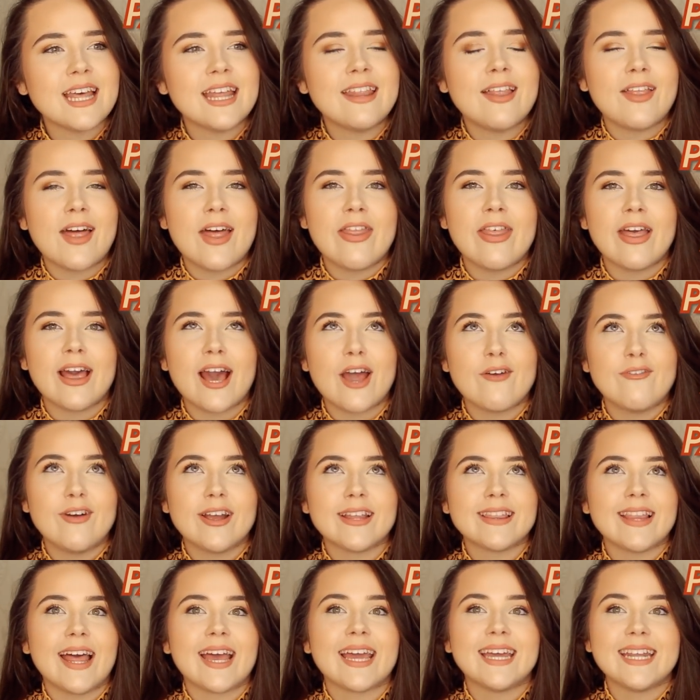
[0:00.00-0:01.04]
and then I think I
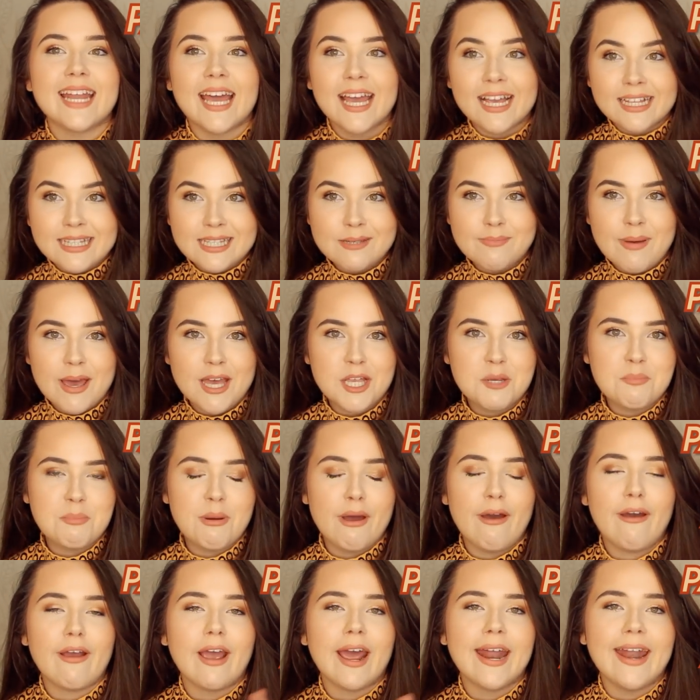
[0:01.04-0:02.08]
read like an eighty page
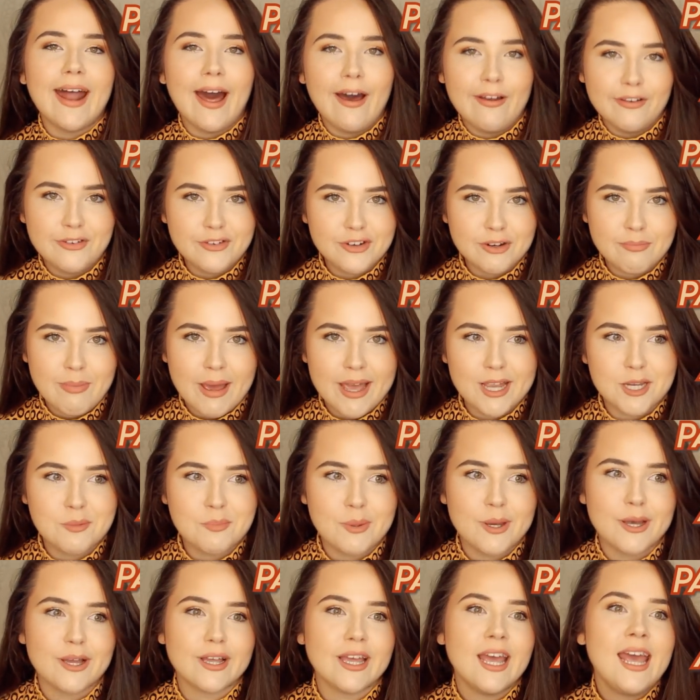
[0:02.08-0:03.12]
book and a one hundred page
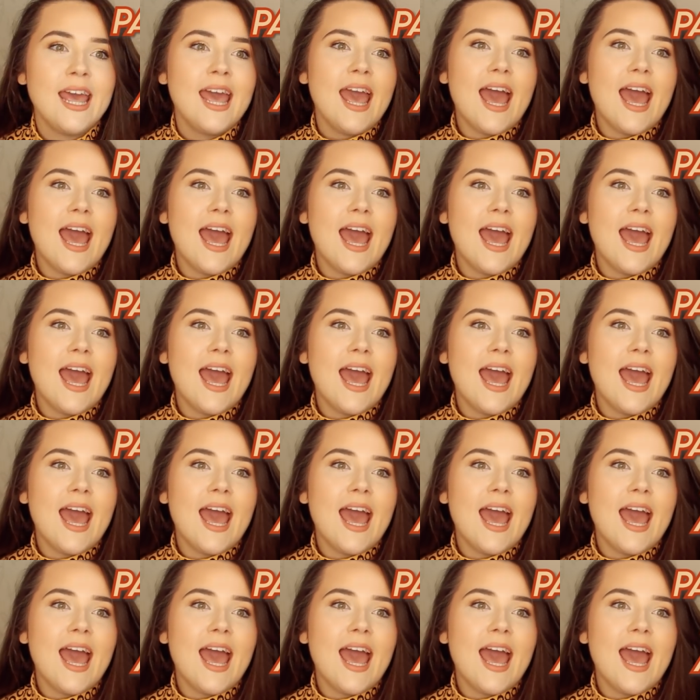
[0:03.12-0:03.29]
book,